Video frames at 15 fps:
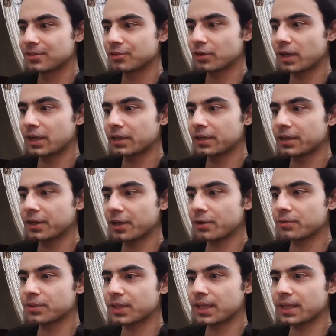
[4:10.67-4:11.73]
So Hulkling
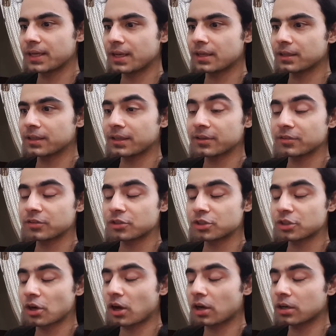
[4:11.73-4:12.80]
goes in, Hulkling's
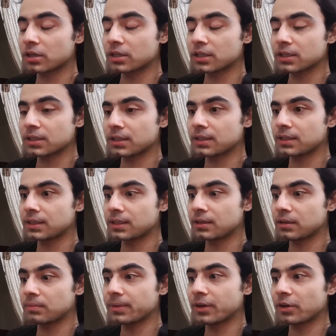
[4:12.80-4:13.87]
shocked
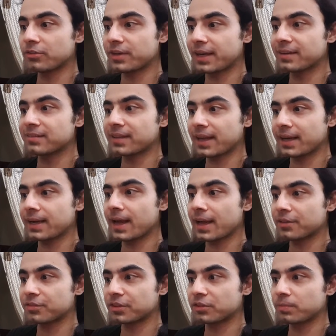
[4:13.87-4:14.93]
uh, because Death's Head
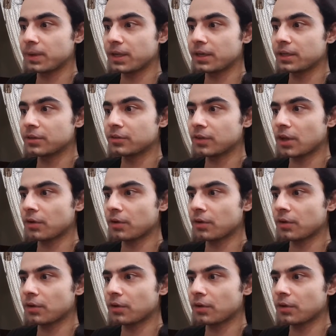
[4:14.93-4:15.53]
has experience.